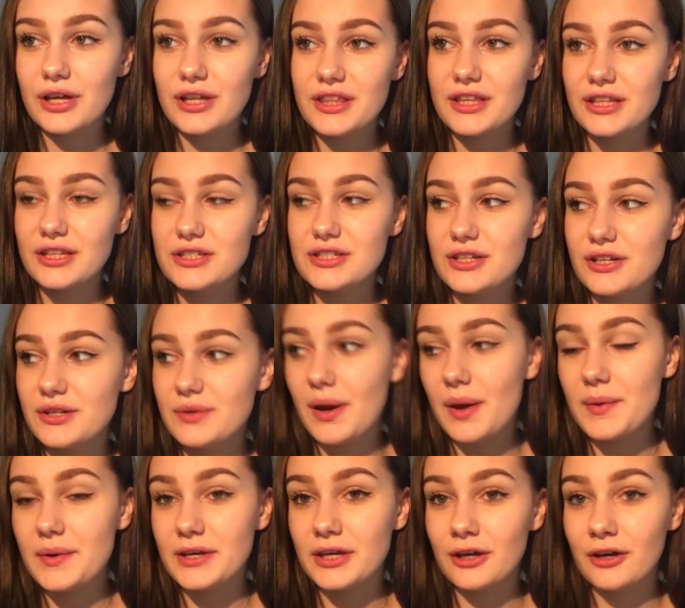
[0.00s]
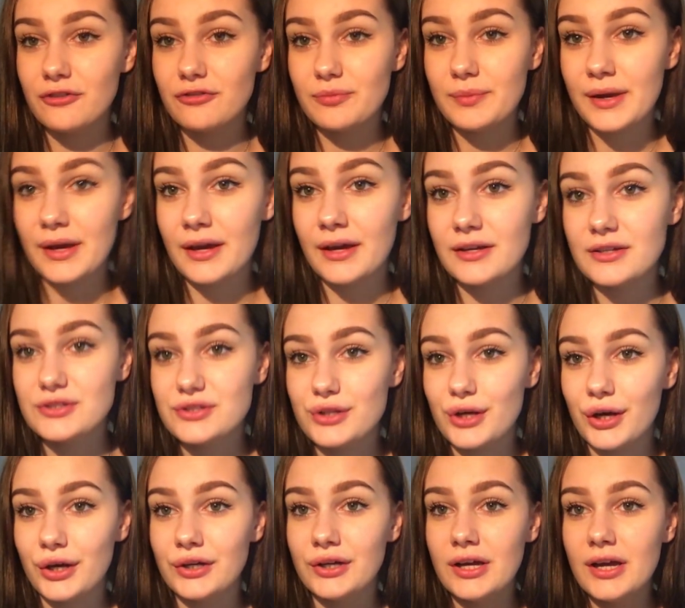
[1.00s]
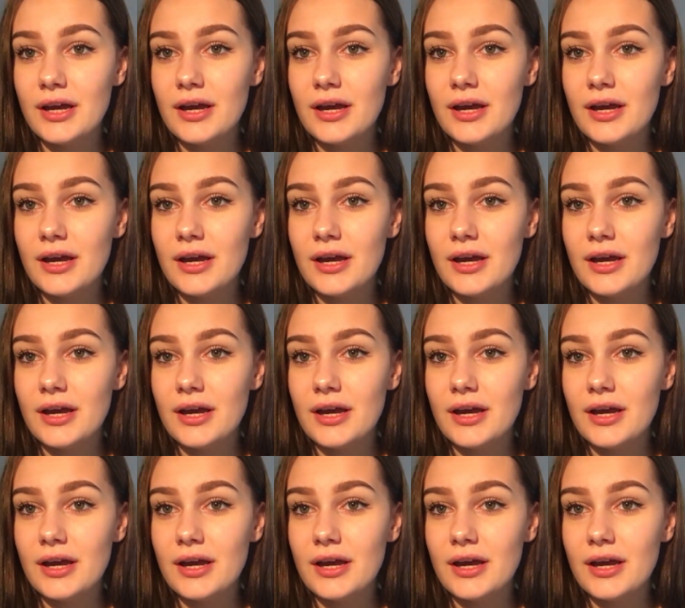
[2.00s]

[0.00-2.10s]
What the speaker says: I think that's the only way we can go from here. So